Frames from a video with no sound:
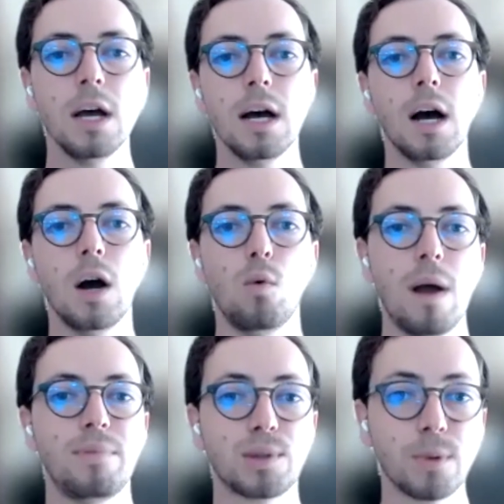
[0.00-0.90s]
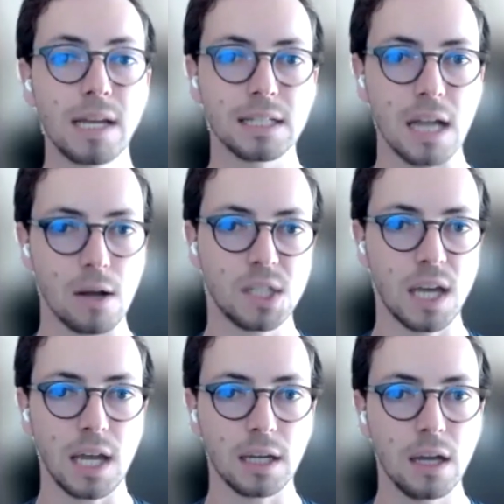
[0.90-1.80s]
Web3 is now
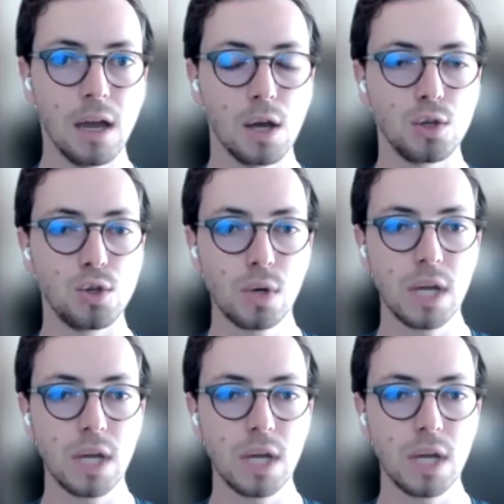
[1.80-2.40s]
saying you